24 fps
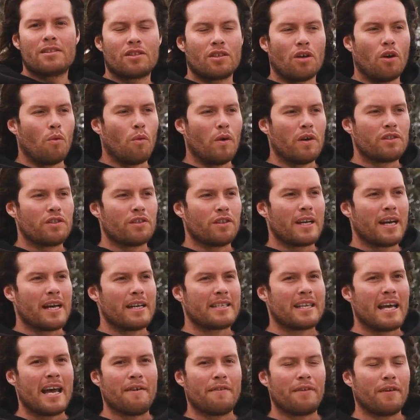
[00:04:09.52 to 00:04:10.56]
So once you
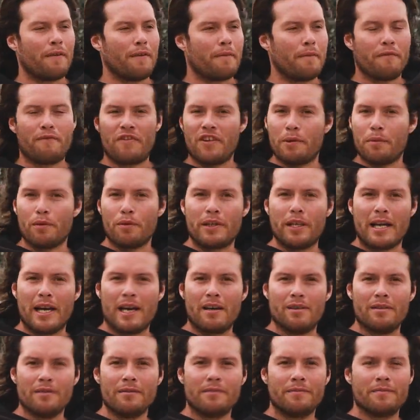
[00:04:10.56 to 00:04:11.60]
guys have the feeble
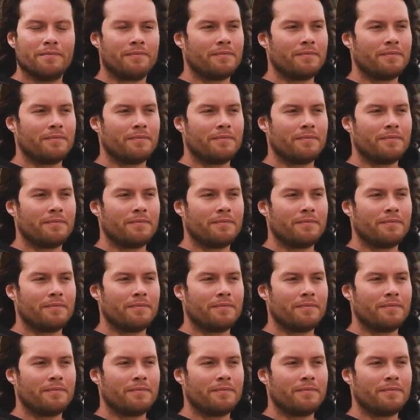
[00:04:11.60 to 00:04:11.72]
down,